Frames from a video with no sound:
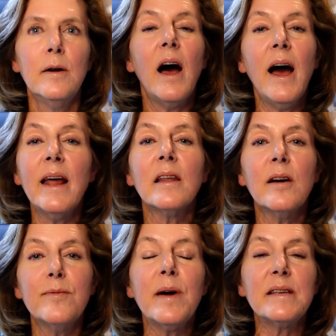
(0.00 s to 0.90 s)
I had
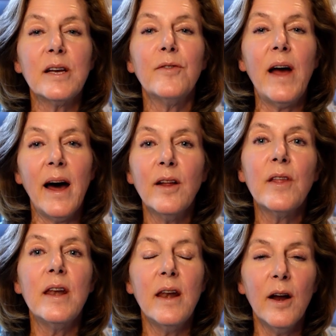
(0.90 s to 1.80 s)
left myself out of the
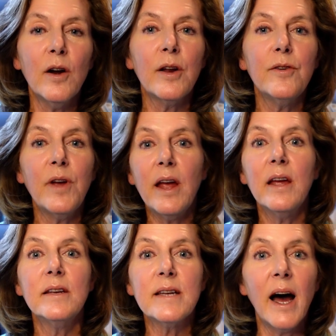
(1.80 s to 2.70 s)
narrative
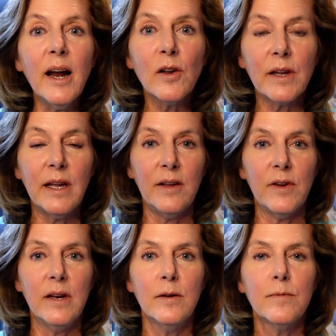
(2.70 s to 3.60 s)
entirely,
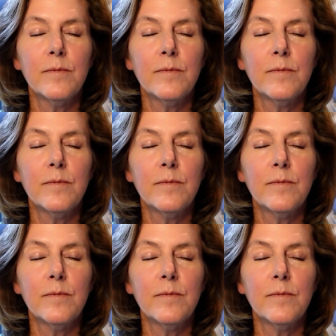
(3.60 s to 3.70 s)
even.